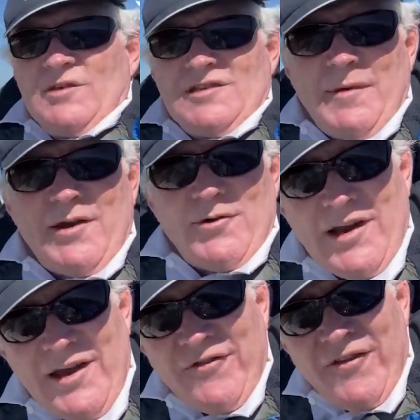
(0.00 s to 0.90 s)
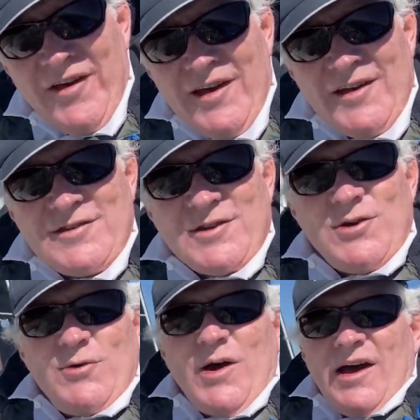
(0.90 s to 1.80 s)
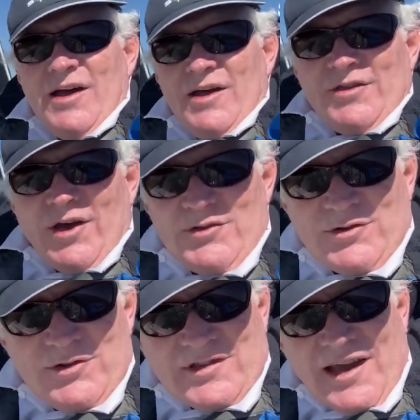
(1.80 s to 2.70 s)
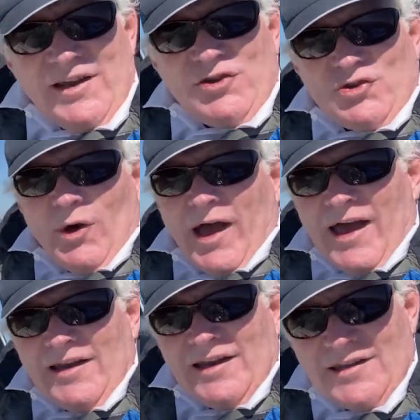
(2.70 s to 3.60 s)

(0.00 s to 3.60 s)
which is a big relief to those who are sailing short-handed,